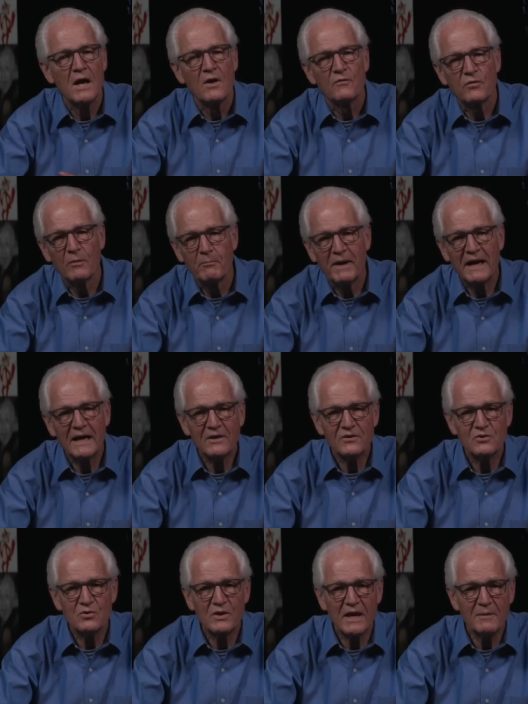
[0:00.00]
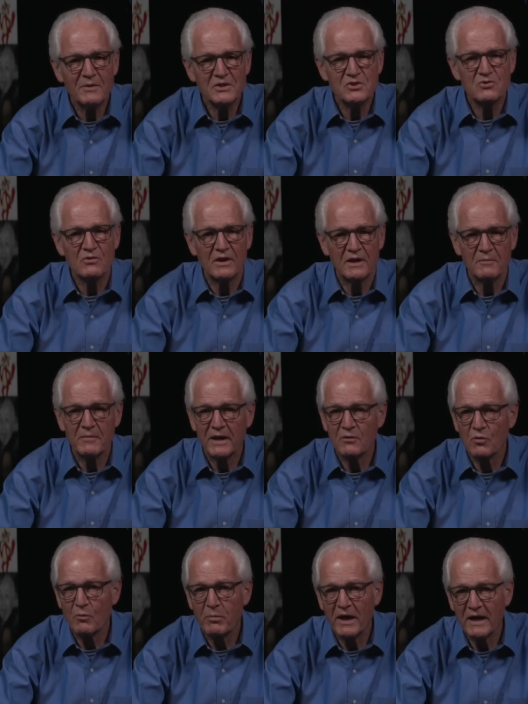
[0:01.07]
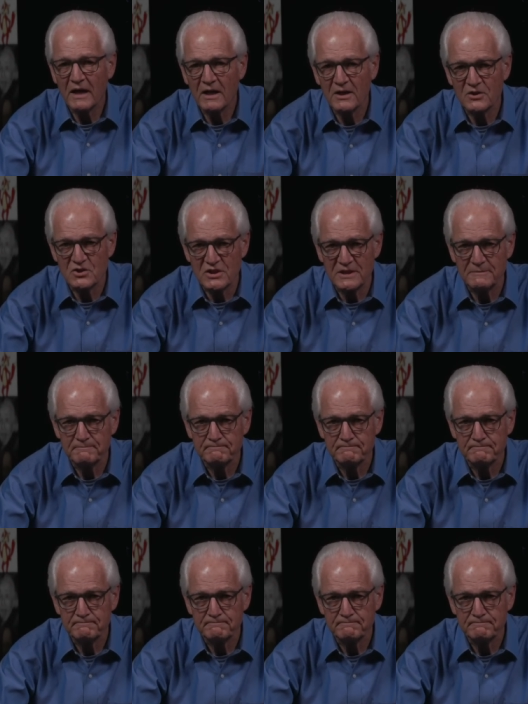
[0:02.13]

From math to chemistry and microbiology,